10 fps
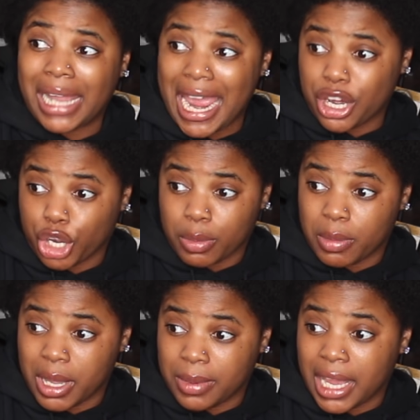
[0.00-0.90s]
black Gerber
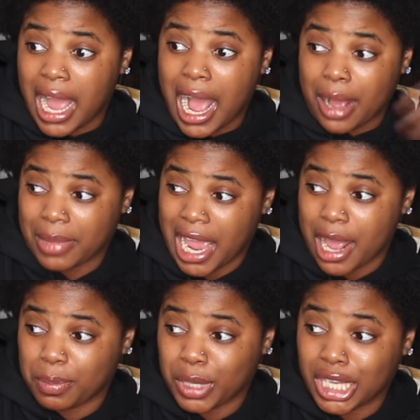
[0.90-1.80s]
baby, I'm
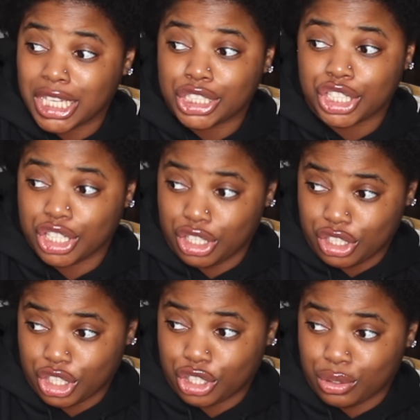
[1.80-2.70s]
happy, she's
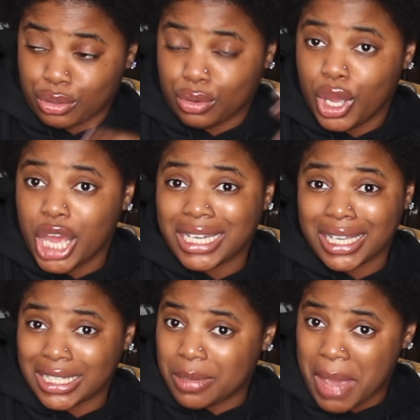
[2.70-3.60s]
cute,
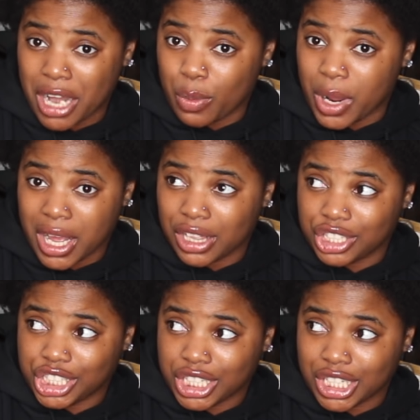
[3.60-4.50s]
doesn't matter what color
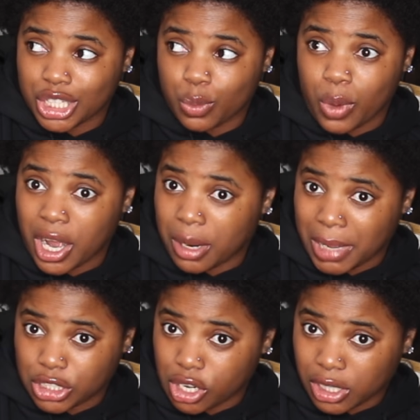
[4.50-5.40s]
she is, why am
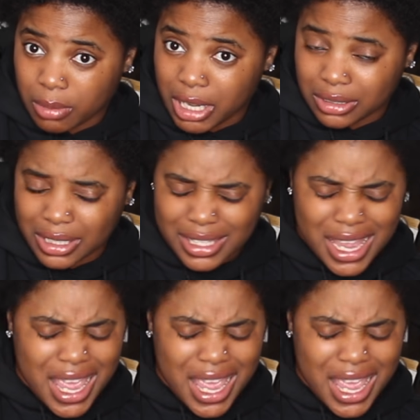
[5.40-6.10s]
I talking about this?